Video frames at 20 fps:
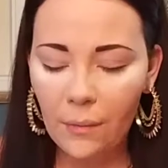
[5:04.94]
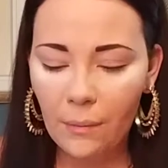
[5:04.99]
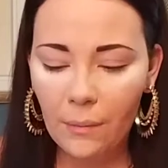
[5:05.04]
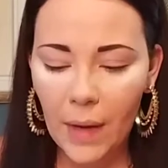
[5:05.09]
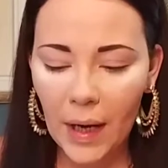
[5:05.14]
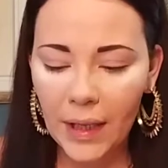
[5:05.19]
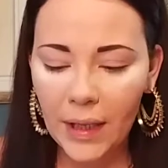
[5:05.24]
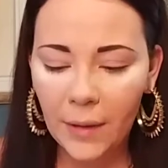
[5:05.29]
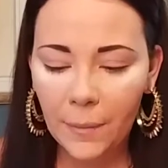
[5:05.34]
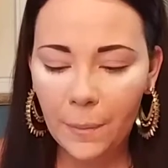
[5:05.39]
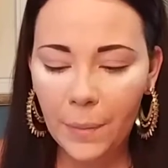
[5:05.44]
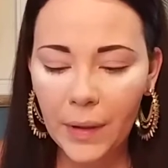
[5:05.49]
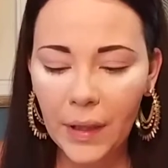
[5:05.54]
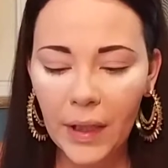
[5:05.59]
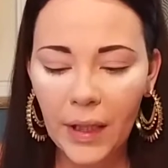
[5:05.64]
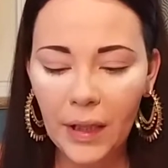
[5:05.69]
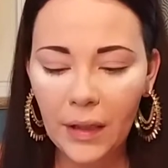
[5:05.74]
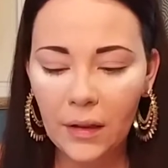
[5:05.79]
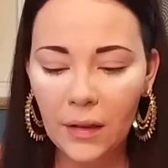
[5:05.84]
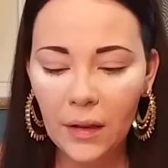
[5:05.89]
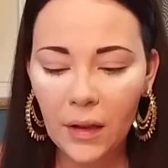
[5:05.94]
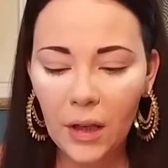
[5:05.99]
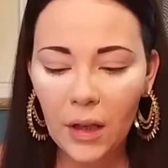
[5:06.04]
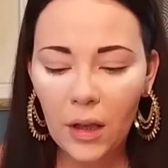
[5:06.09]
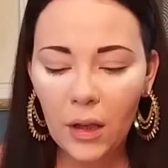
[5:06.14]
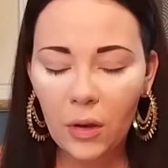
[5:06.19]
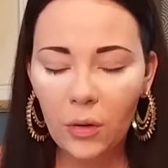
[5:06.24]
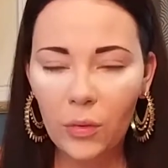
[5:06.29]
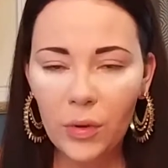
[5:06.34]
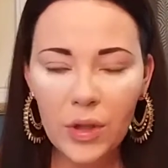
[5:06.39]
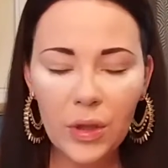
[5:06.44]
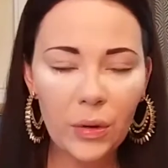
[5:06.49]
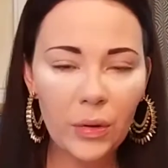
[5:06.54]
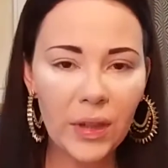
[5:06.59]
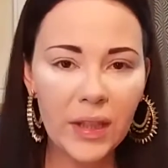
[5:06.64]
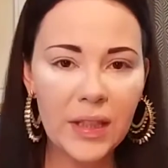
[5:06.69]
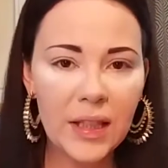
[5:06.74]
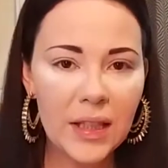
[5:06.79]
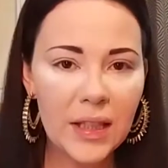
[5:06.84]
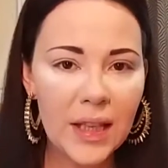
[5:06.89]
my complaint was
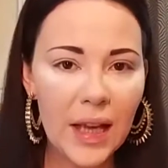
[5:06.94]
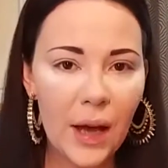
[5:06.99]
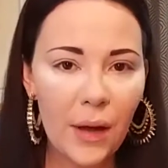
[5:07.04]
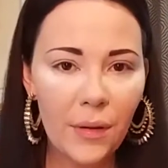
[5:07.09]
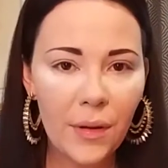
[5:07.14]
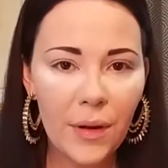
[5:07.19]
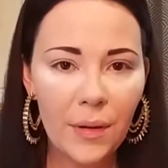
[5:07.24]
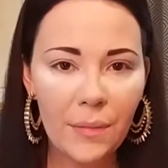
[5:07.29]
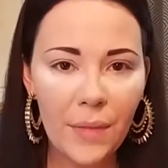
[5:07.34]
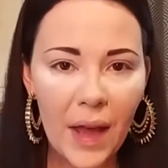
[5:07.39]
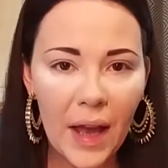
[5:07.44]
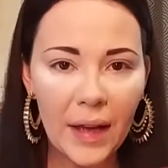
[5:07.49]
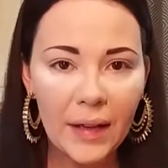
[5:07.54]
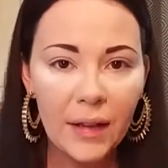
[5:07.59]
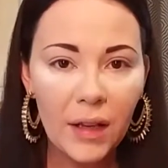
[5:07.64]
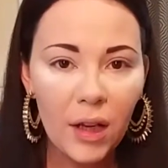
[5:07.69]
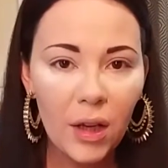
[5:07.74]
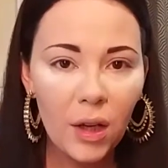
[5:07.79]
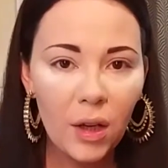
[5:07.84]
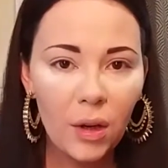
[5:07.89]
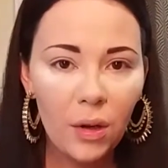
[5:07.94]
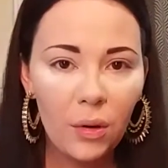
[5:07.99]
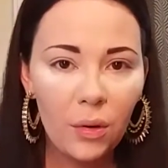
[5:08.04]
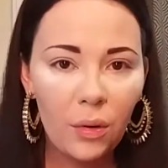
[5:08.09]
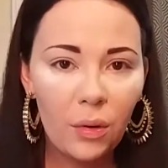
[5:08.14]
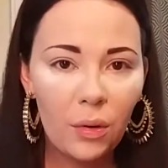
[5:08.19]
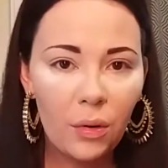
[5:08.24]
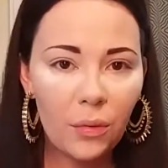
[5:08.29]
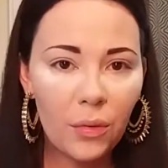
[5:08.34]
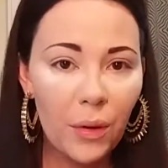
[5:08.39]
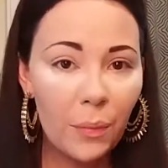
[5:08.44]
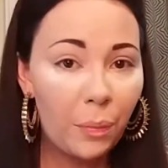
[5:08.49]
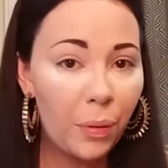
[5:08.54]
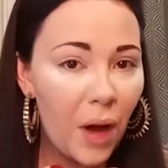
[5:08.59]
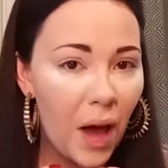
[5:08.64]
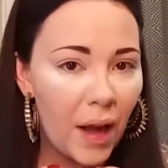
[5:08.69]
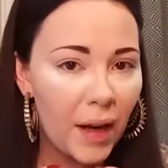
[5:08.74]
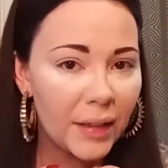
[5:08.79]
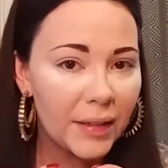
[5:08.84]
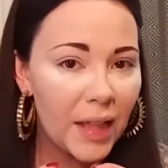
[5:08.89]
only to tell them that the
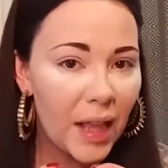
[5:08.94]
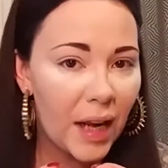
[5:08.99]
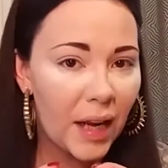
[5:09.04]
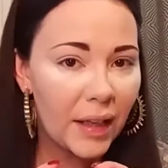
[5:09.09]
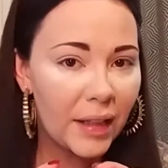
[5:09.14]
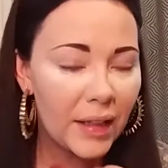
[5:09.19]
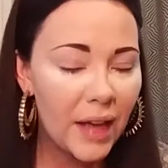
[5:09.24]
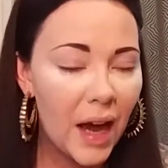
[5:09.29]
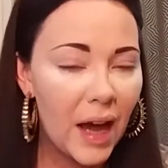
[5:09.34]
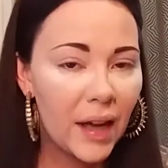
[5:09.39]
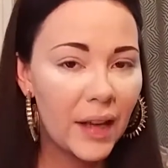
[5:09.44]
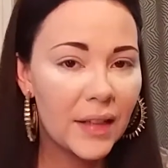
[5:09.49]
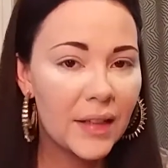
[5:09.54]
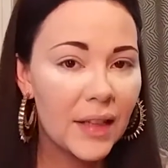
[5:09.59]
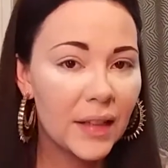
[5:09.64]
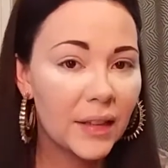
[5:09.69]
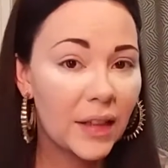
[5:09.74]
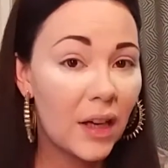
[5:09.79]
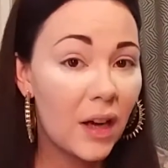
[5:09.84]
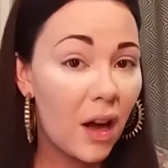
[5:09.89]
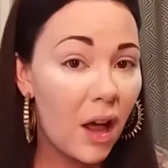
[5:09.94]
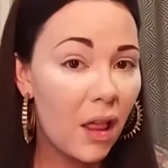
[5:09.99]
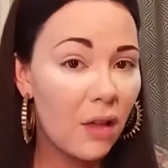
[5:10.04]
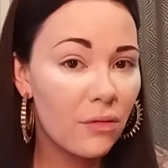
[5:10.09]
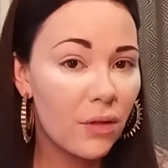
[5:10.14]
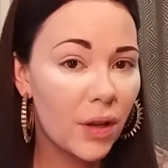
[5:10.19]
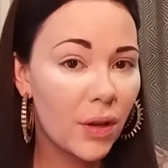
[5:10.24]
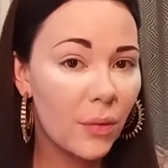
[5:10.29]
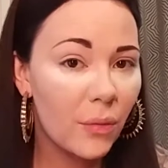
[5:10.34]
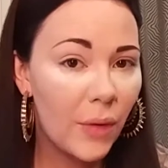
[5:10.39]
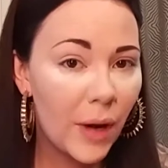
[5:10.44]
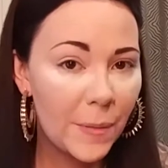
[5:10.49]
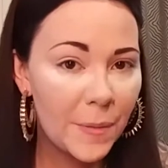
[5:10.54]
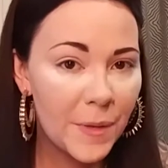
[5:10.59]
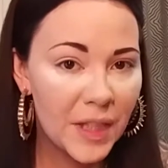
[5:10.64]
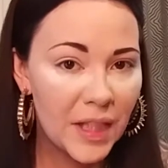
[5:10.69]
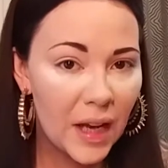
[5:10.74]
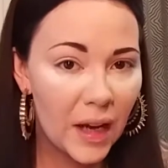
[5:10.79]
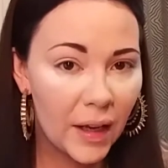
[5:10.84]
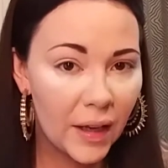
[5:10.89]
product that I got is not the color on the
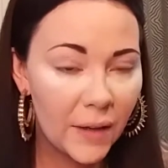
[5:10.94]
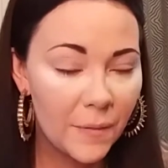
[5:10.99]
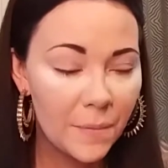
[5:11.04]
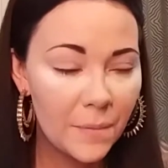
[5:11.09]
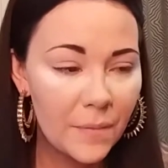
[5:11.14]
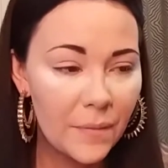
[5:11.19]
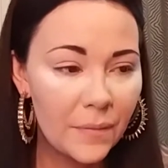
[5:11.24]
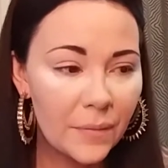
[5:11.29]
website.